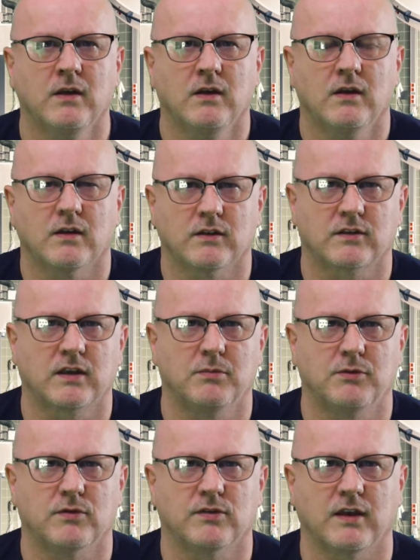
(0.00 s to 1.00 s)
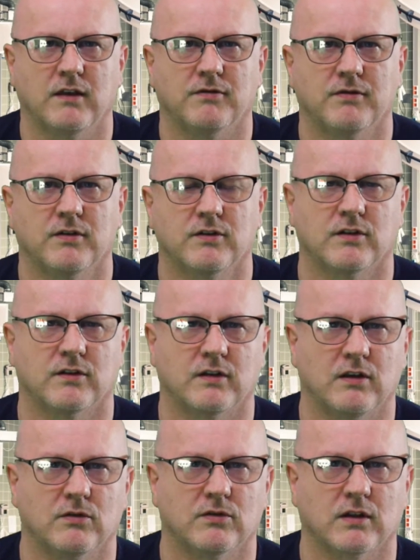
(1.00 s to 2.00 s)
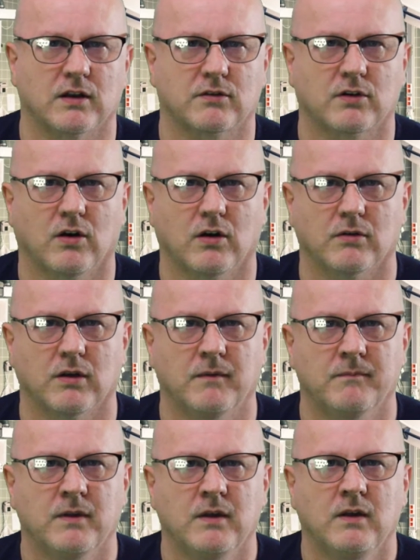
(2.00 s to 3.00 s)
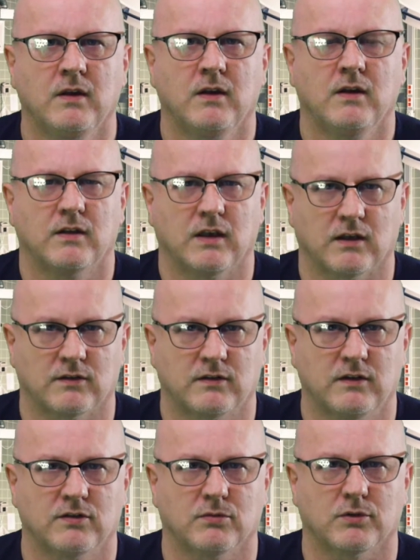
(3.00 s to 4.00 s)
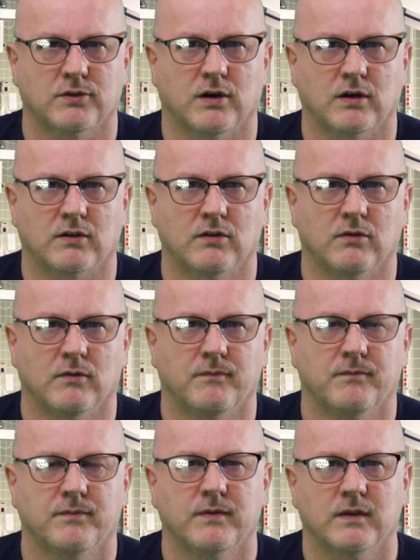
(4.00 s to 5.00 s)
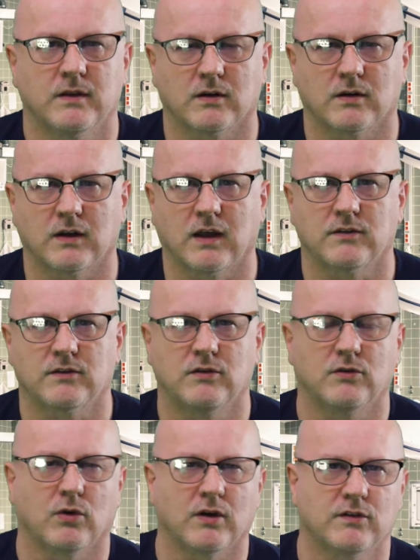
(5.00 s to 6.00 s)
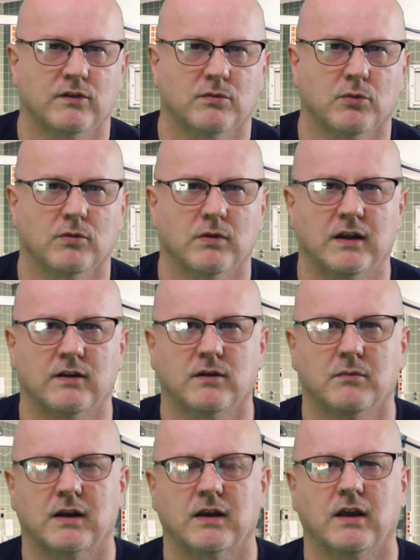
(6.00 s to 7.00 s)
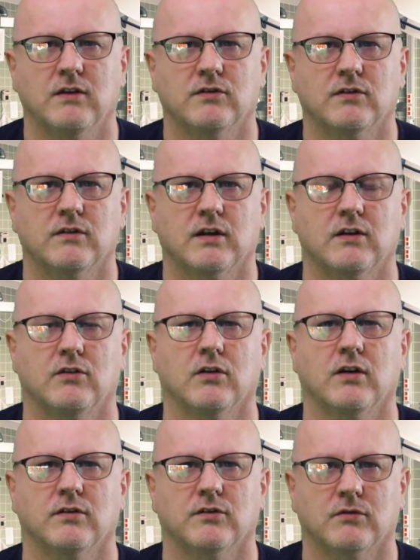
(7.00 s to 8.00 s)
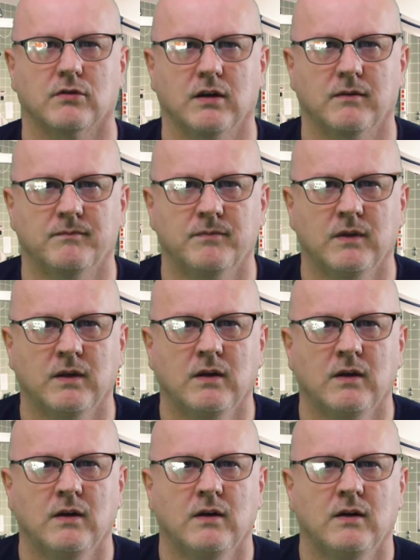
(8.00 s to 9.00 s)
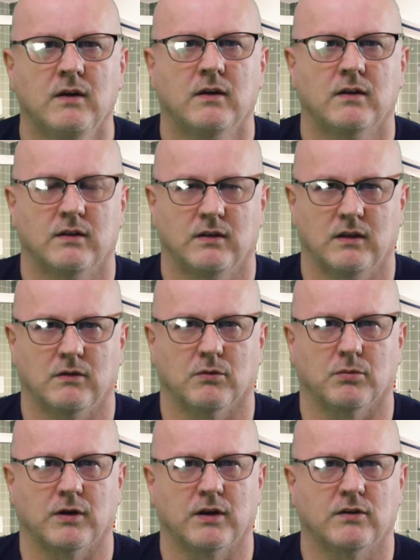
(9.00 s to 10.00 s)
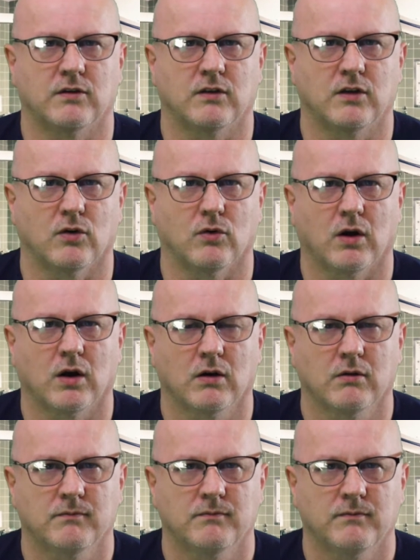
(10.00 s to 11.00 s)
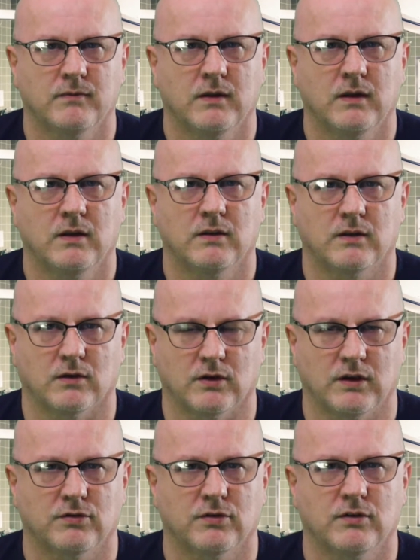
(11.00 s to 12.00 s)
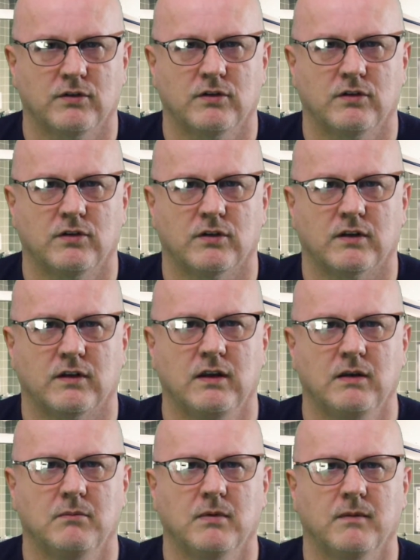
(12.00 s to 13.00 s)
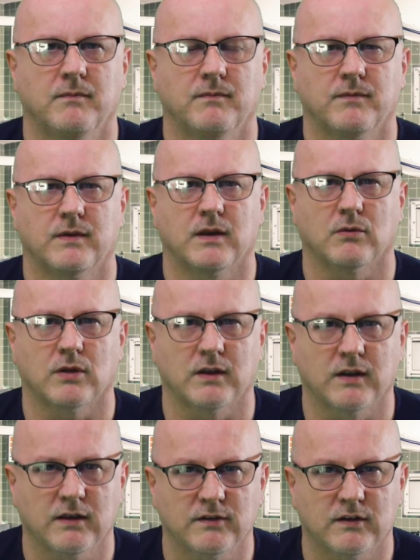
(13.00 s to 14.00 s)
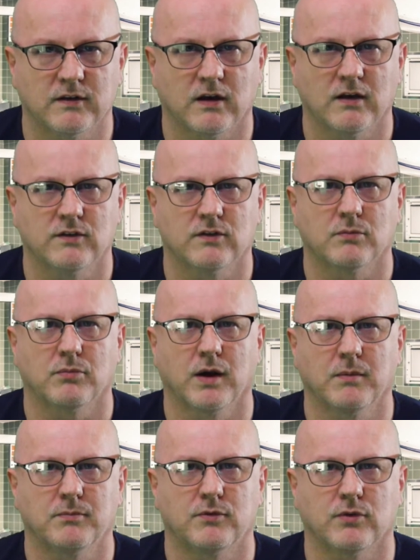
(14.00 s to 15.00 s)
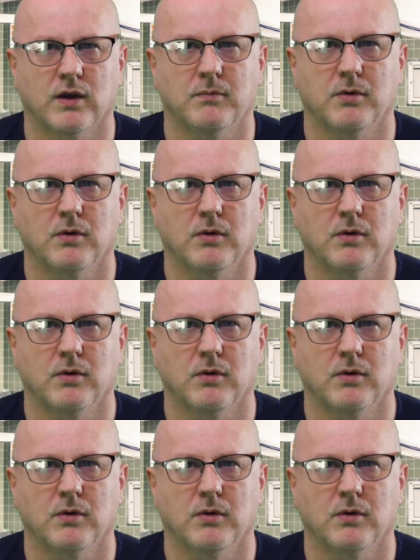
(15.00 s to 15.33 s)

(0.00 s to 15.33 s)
This keeps you safe since they use electric cautery. The anesthesia will talk to you. They're going to ask you questions more related to medications and your history. They will bring you into the OR. They'll introduce you to the team. They will anesthetize, prep, drape,